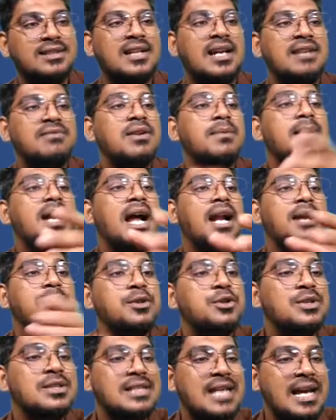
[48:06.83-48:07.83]
That will be help
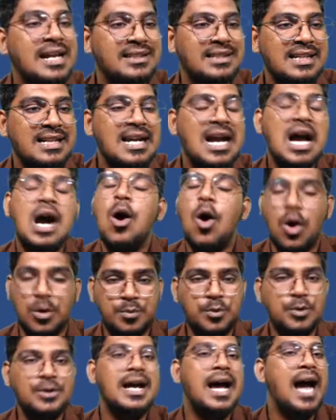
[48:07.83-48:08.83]
to decide the
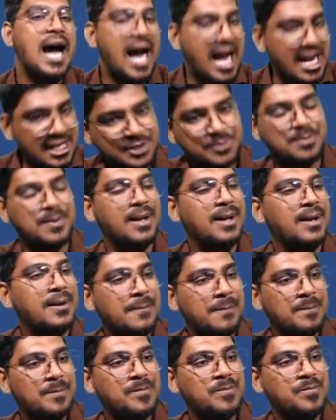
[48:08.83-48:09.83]
output as well.
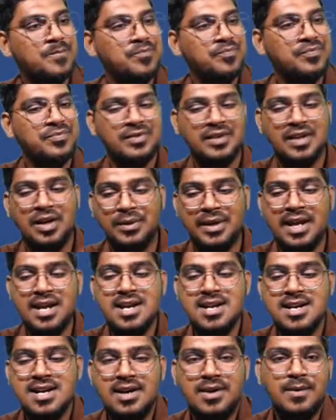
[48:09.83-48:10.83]

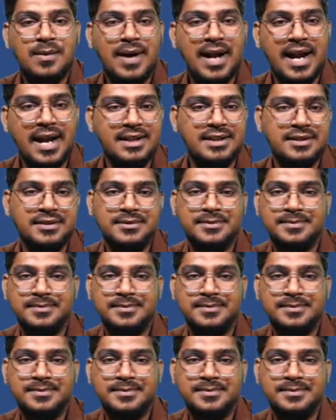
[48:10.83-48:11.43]
Okay, right.